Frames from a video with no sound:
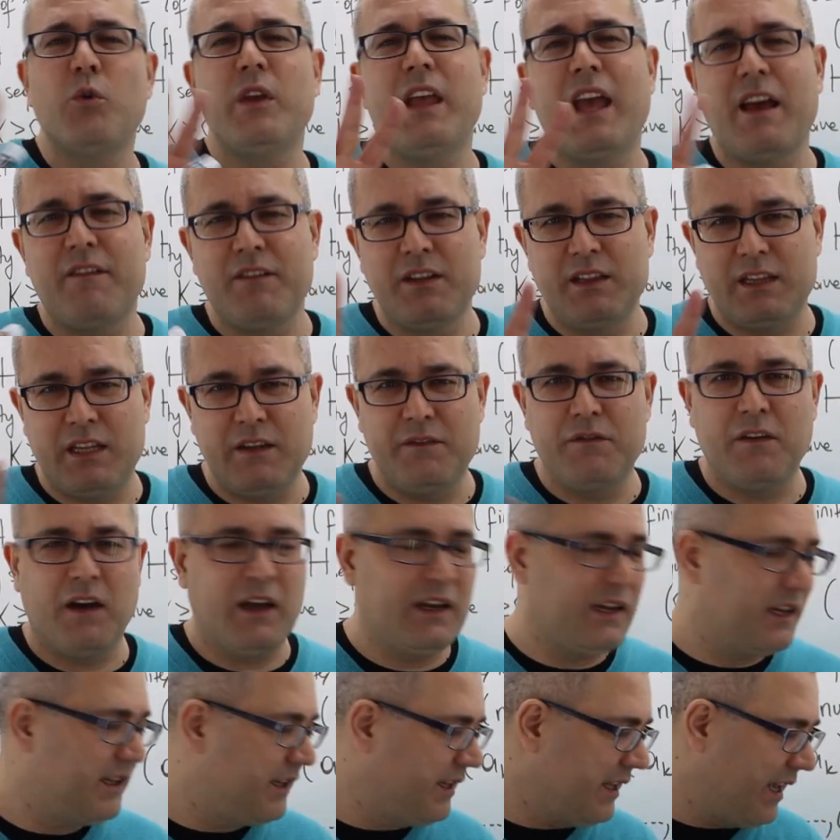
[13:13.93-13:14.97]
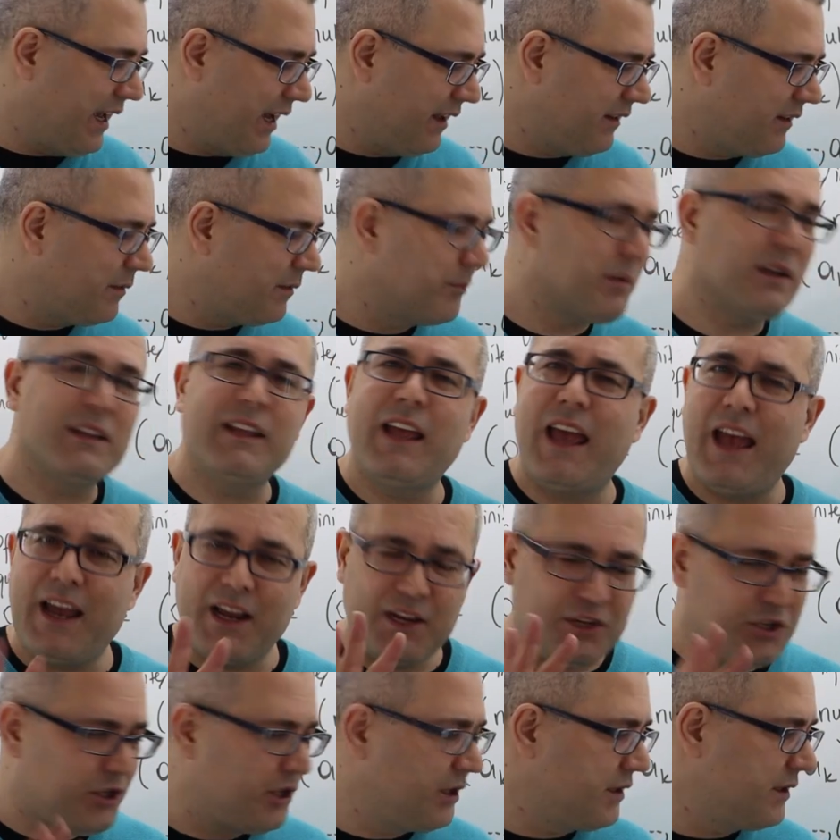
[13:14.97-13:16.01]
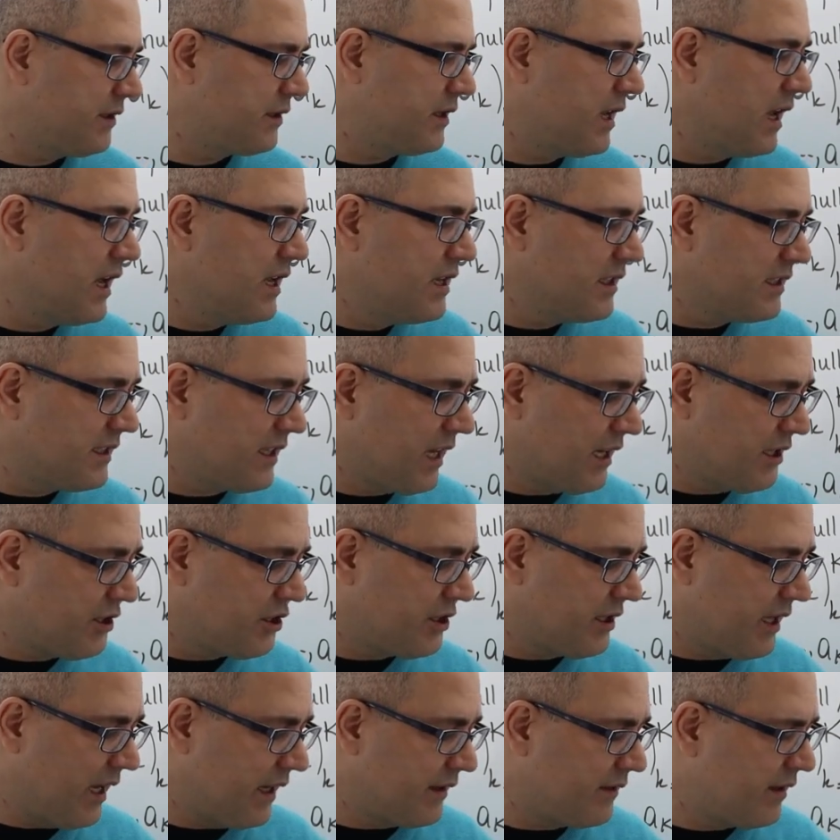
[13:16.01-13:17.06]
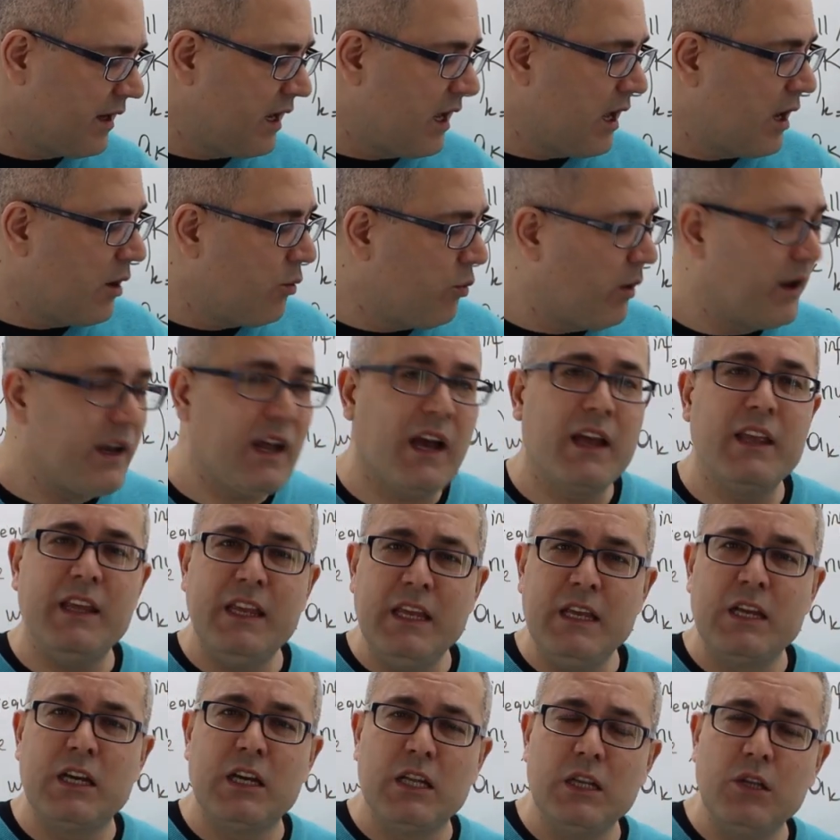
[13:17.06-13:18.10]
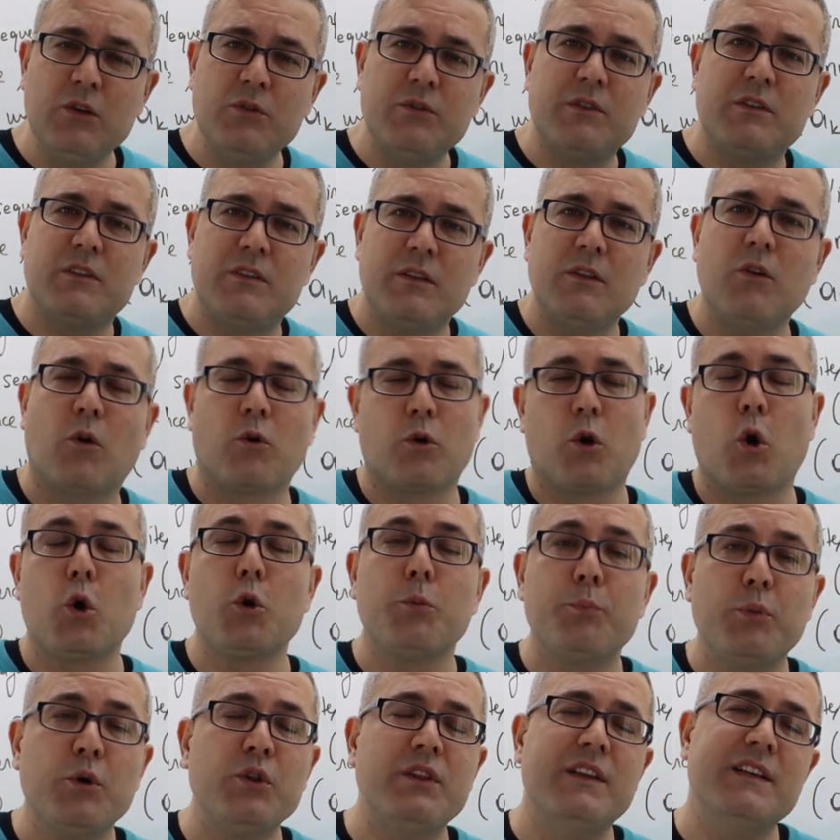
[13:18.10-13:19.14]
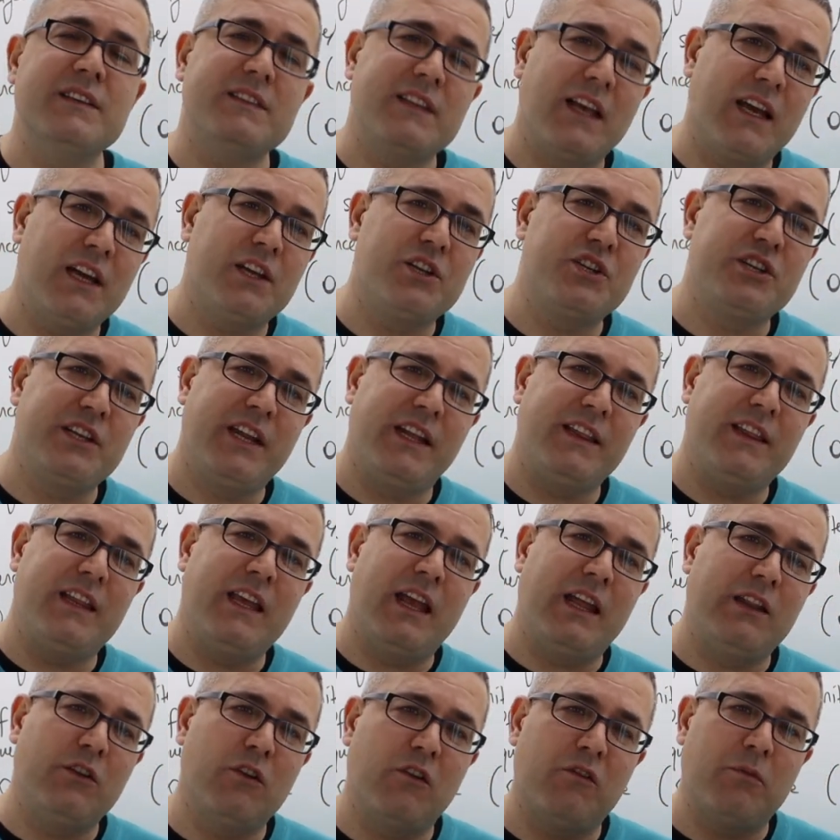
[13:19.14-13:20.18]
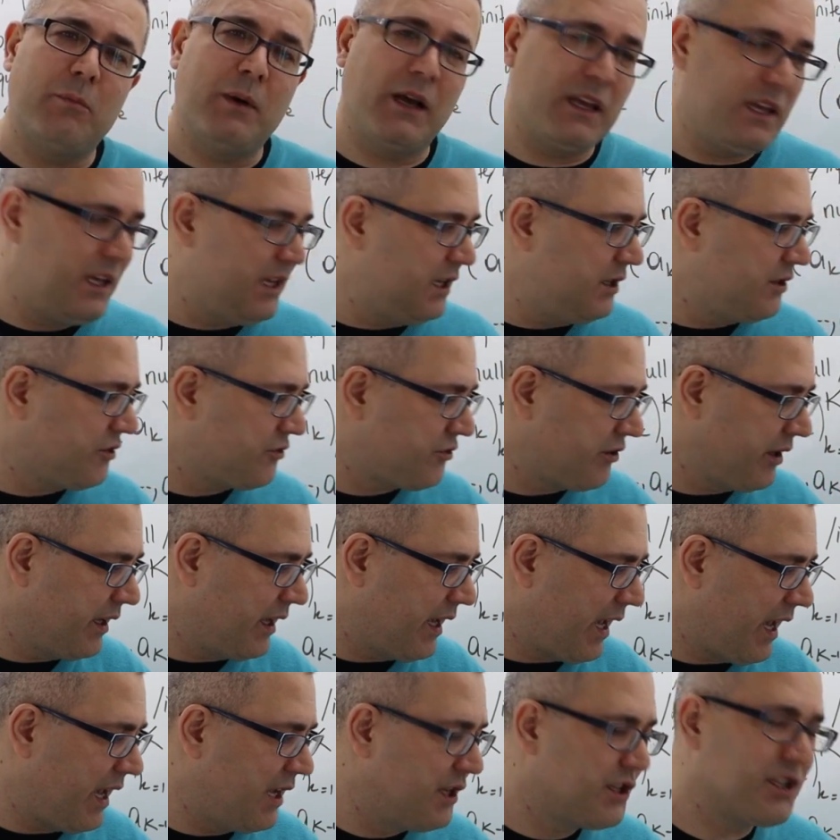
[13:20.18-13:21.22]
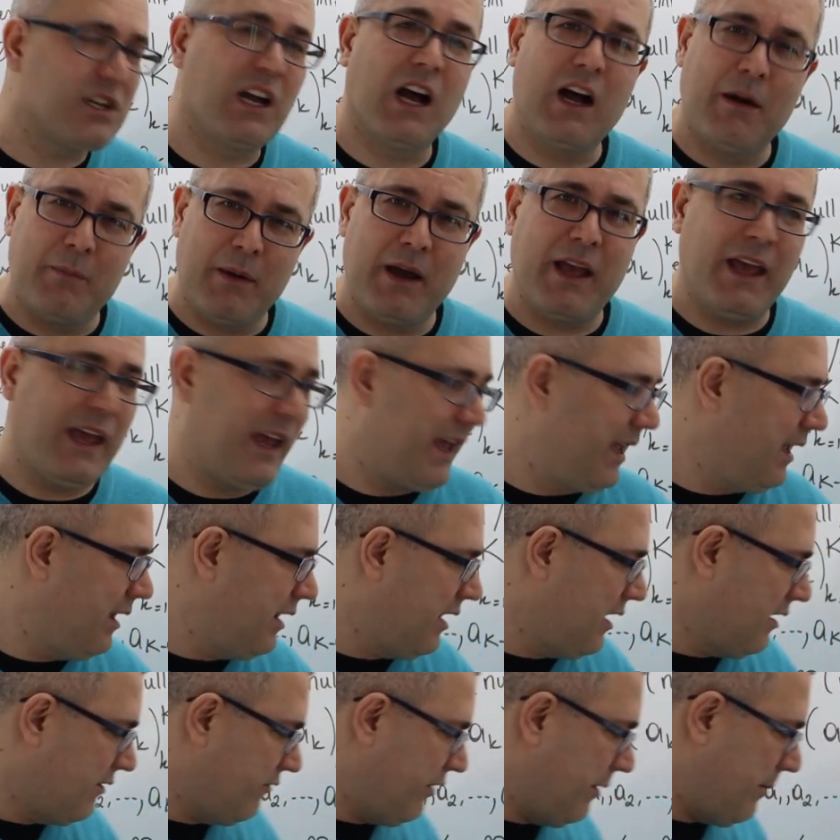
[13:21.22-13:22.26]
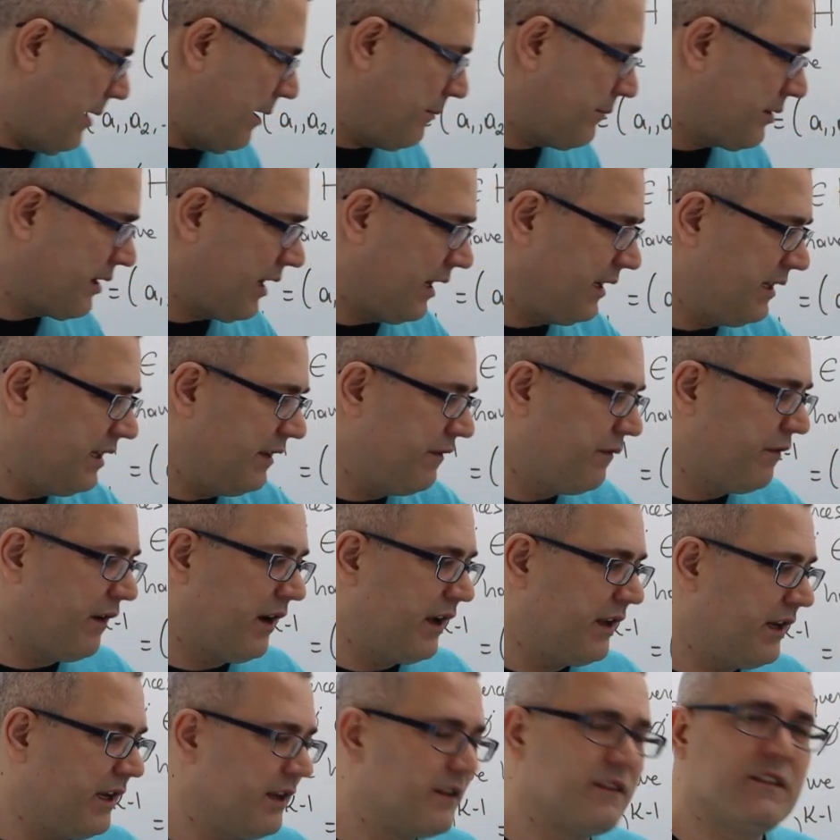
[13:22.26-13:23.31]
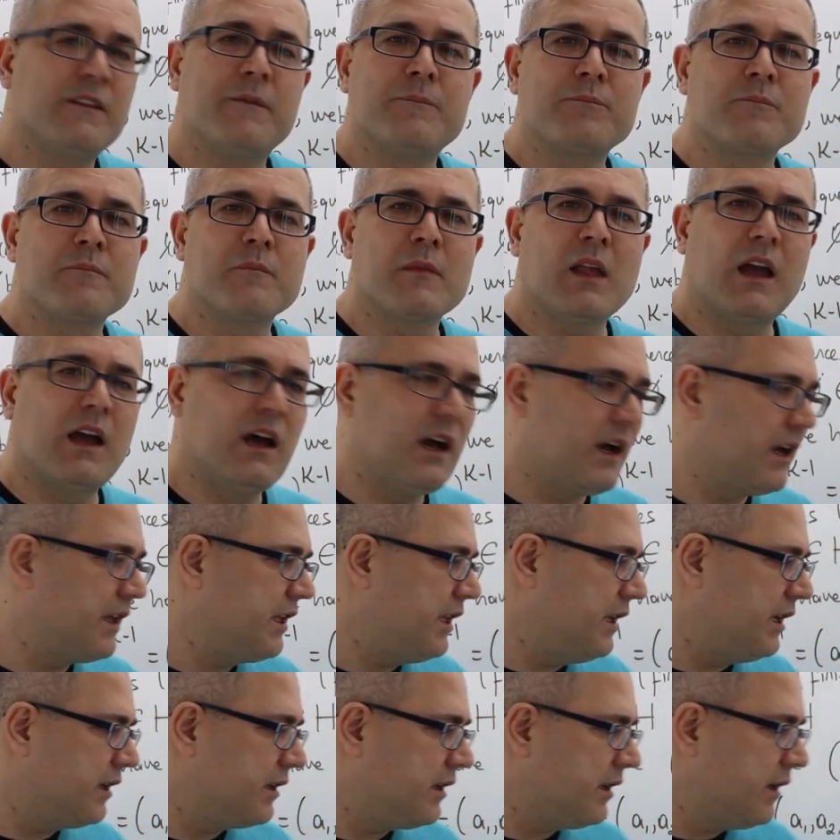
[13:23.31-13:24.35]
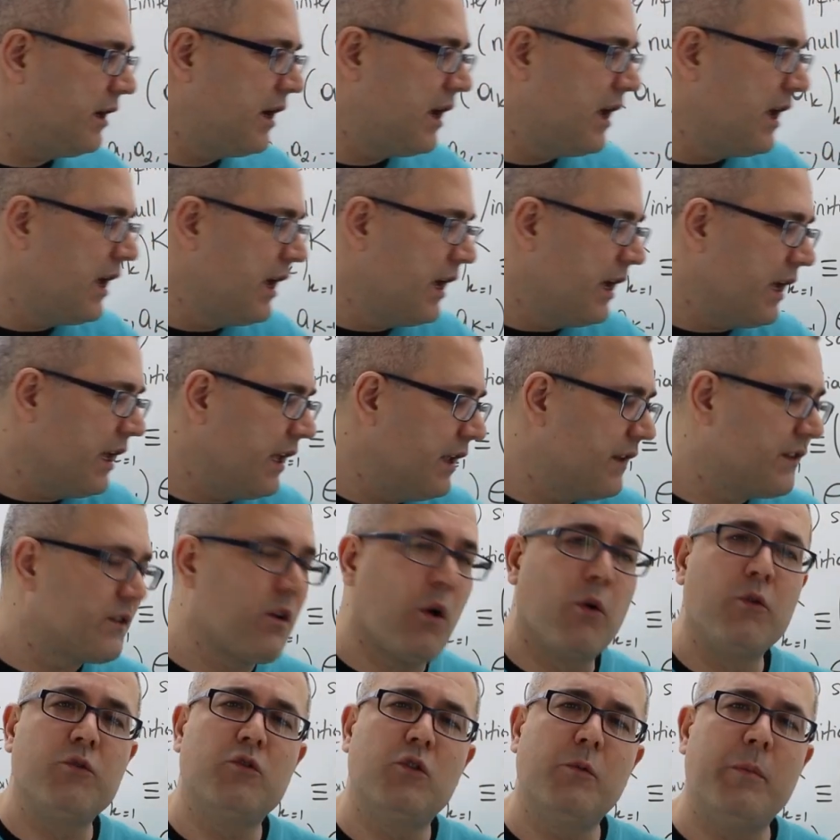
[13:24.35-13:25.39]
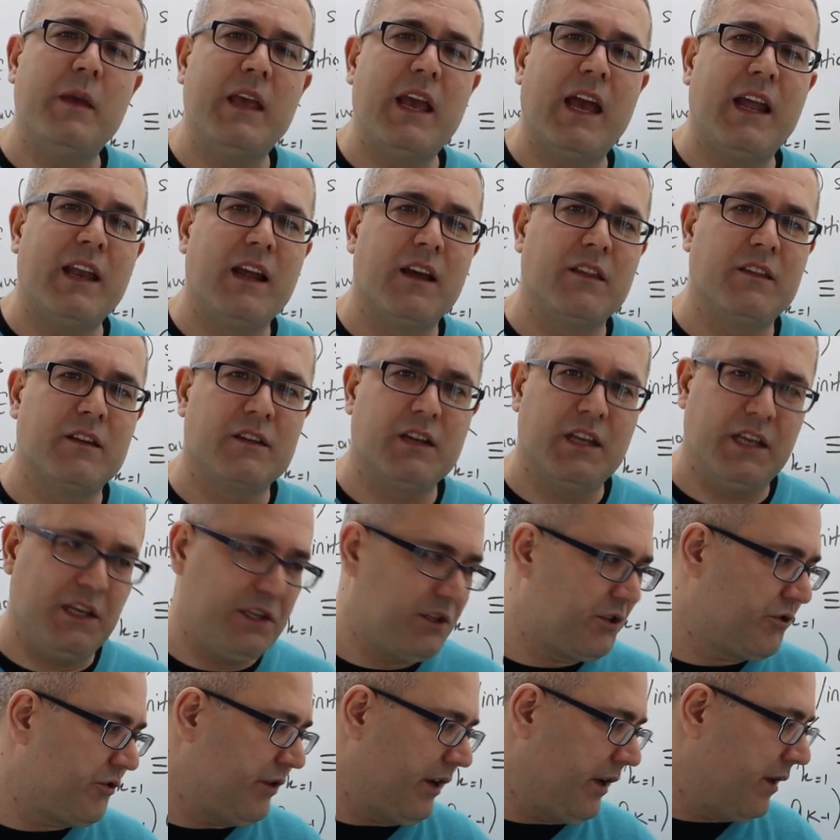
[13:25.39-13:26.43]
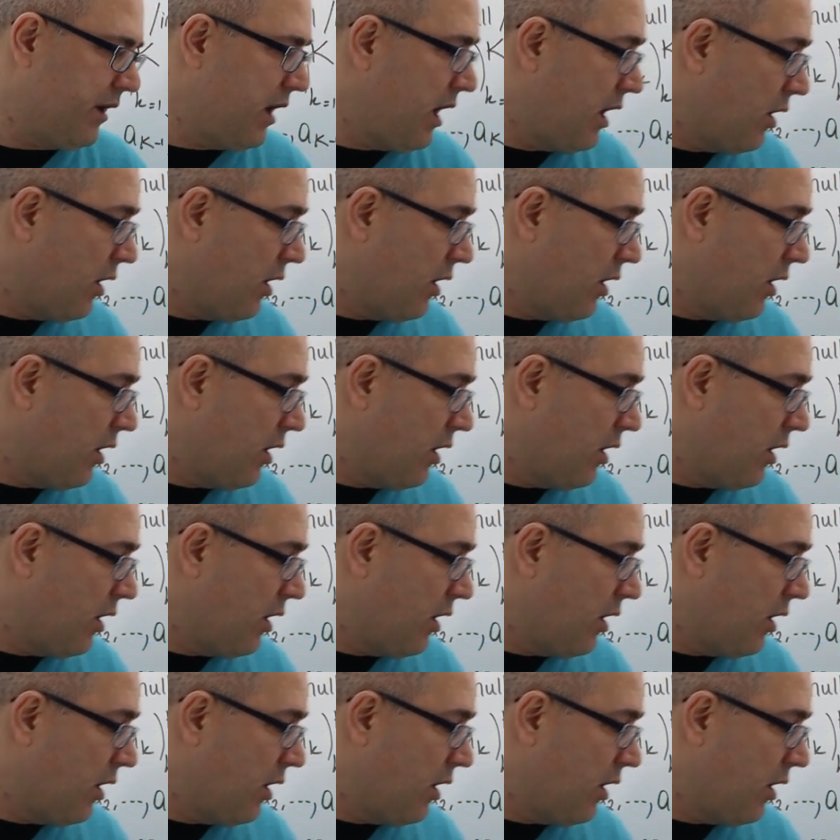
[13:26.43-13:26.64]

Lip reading: We haven't defined it yet, but actions such that when I include or put this action at the end of my history, H, A, remember I defined it here, is going to be another history.